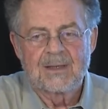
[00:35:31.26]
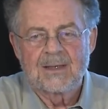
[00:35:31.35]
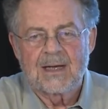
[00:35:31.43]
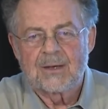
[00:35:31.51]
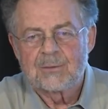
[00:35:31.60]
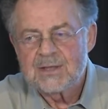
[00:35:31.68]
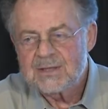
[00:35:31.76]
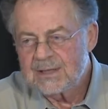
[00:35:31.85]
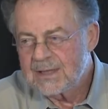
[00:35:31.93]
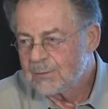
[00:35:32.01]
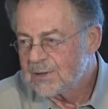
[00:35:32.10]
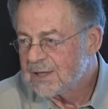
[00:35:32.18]
I
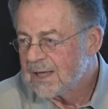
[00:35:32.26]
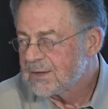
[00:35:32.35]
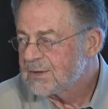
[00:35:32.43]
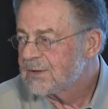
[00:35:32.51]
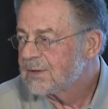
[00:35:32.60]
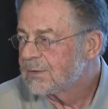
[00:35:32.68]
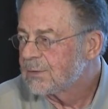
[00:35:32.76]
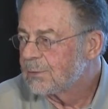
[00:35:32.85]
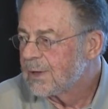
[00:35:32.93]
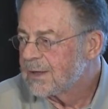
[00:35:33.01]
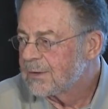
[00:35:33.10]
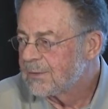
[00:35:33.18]
recently was asked to
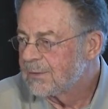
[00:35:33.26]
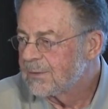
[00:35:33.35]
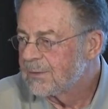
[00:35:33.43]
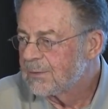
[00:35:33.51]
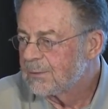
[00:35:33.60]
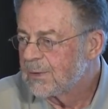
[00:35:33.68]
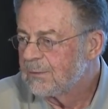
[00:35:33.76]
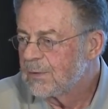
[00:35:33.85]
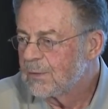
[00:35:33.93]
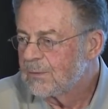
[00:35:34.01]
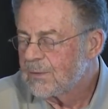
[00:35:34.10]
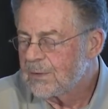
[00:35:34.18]
write a
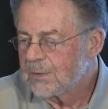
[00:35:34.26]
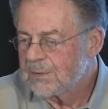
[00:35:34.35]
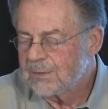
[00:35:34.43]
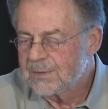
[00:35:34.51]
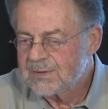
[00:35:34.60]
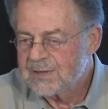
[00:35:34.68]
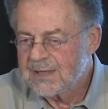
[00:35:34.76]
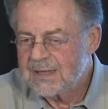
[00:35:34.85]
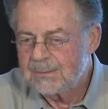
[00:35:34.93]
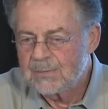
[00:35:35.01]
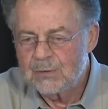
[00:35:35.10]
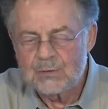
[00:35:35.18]
review for
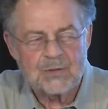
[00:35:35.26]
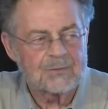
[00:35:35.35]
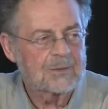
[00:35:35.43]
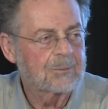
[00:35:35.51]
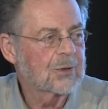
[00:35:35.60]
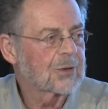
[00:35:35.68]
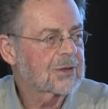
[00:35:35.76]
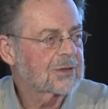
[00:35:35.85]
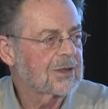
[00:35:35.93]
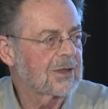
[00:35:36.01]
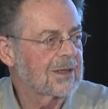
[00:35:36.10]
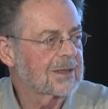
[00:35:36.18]
SIAM News of a book
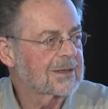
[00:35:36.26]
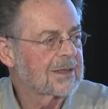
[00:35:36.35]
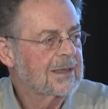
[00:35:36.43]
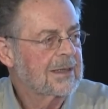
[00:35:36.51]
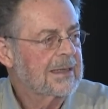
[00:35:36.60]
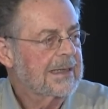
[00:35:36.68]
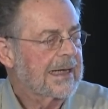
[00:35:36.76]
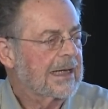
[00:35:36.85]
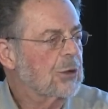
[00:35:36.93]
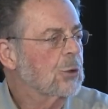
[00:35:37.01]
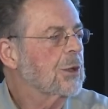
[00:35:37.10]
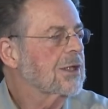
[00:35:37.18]
called a
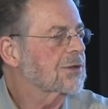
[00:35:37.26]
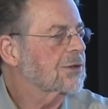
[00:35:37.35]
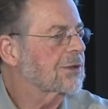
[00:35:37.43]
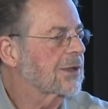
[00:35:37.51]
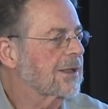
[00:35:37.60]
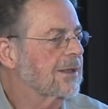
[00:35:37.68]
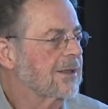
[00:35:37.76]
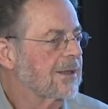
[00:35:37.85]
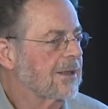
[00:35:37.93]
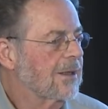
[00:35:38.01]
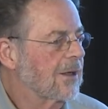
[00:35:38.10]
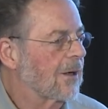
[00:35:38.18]
new history
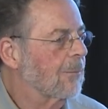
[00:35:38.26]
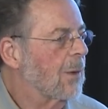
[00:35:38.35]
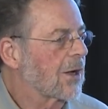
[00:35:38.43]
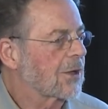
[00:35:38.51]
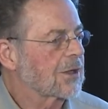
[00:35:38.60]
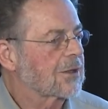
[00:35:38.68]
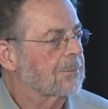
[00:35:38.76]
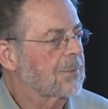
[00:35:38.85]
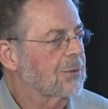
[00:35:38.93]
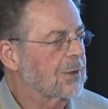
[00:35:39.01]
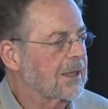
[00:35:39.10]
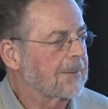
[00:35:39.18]
of modern
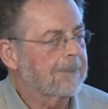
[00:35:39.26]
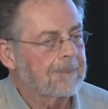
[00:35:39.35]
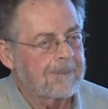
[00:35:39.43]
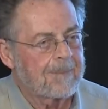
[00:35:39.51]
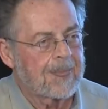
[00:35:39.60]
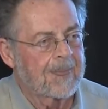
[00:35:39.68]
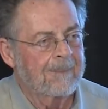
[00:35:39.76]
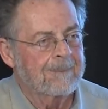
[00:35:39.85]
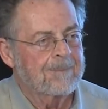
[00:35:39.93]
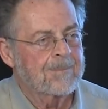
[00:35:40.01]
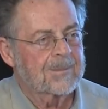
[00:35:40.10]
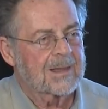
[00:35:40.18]
computing.
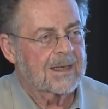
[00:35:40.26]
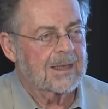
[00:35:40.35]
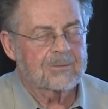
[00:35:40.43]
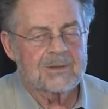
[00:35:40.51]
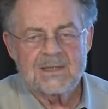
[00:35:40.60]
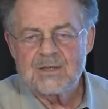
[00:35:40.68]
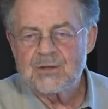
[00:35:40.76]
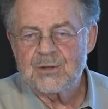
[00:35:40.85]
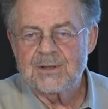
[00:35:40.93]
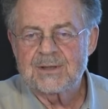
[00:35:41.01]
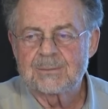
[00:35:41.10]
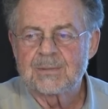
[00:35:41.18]
And I really
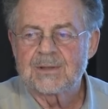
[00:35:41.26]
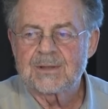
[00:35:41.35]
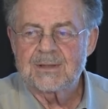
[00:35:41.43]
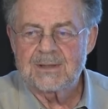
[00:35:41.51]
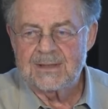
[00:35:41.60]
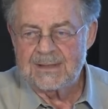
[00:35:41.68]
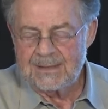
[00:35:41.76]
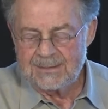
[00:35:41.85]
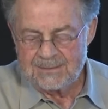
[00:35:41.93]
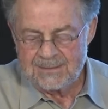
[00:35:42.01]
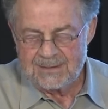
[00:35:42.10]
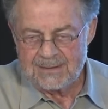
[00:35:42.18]
enjoyed the book. Uh,
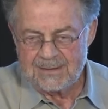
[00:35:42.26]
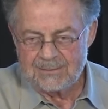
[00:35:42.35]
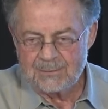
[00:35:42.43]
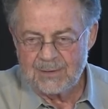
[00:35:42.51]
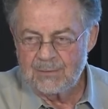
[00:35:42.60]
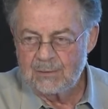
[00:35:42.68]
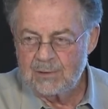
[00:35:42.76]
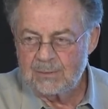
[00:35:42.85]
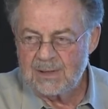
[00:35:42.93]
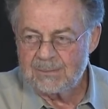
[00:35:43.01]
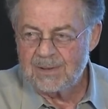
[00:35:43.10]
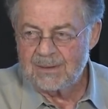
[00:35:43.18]
the review will
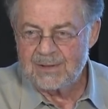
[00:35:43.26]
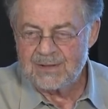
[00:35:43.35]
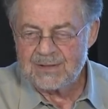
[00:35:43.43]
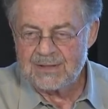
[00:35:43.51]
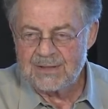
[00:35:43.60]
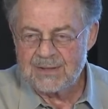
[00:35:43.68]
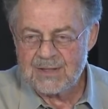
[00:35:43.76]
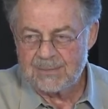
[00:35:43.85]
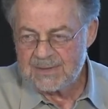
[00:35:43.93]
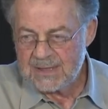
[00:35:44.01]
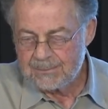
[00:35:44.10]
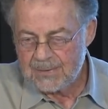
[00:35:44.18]
be published in
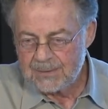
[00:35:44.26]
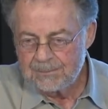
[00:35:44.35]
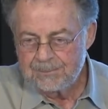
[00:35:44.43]
September.